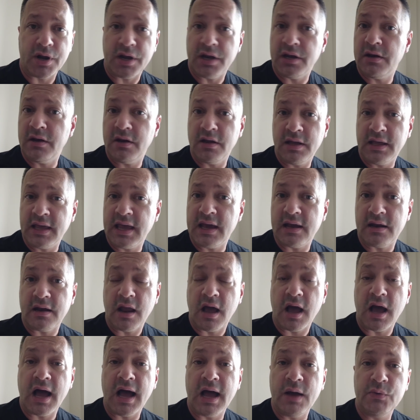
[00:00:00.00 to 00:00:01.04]
And again,
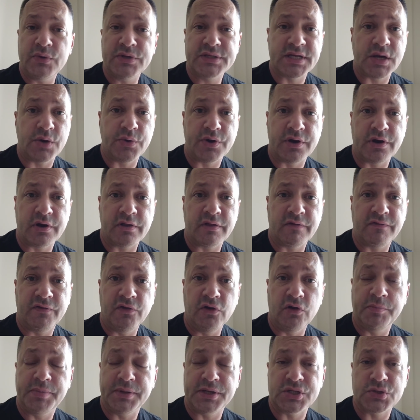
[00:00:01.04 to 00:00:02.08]
I was out here in the
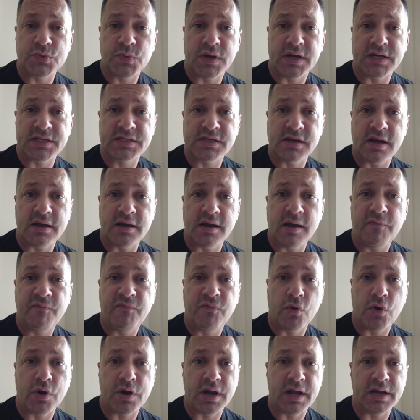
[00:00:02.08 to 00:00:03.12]
Philippines when I signed
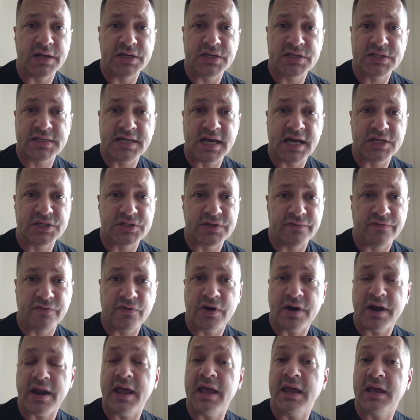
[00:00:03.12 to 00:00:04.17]
up for it. I just asked a
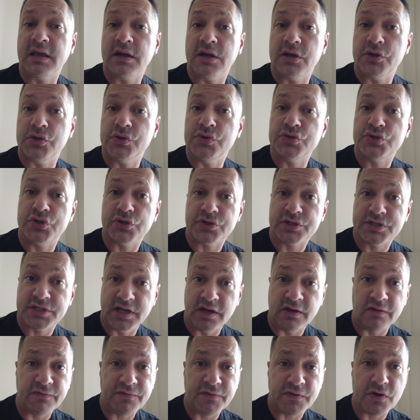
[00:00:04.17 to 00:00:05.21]
friend, hey, can I use your
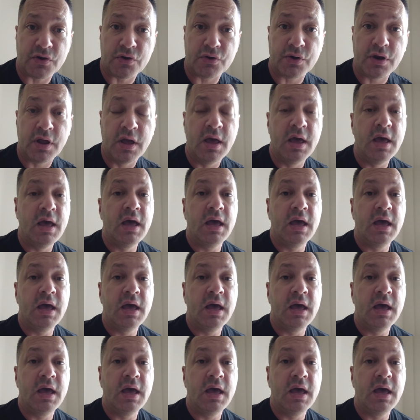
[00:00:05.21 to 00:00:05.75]
cell phone?